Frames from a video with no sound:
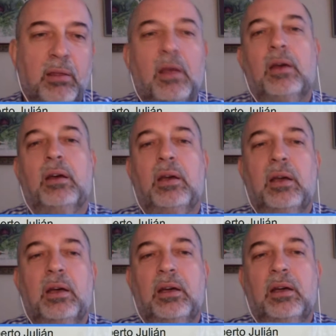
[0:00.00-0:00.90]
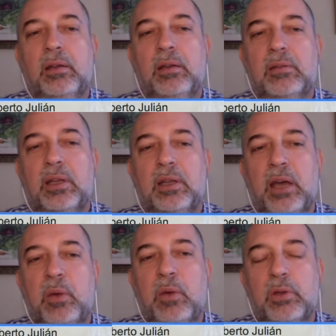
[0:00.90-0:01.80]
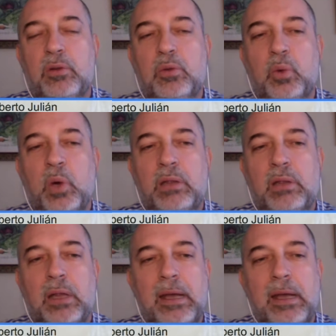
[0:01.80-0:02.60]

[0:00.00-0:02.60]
and I want to weight less